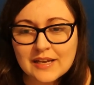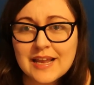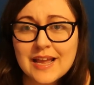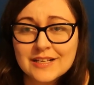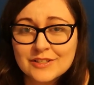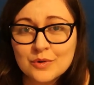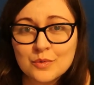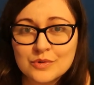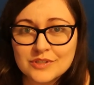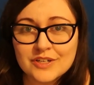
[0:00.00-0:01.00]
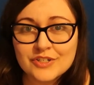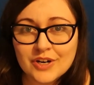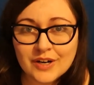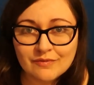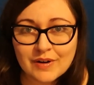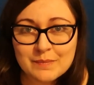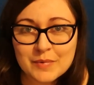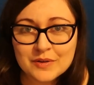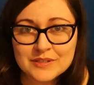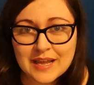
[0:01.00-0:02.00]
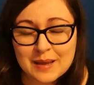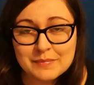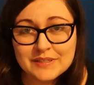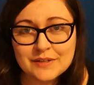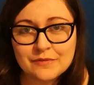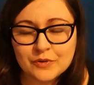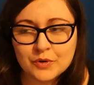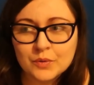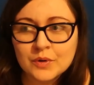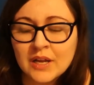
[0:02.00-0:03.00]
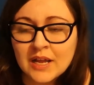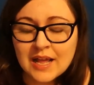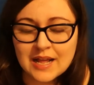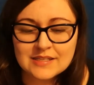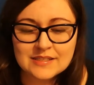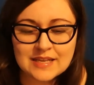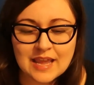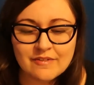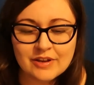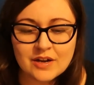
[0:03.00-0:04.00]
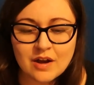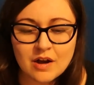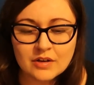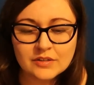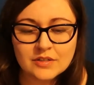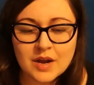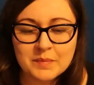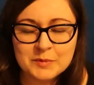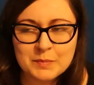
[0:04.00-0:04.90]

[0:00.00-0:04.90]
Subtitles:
And yeah, it's not all sunshine and rainbows. It can be difficult and scary and hard at times.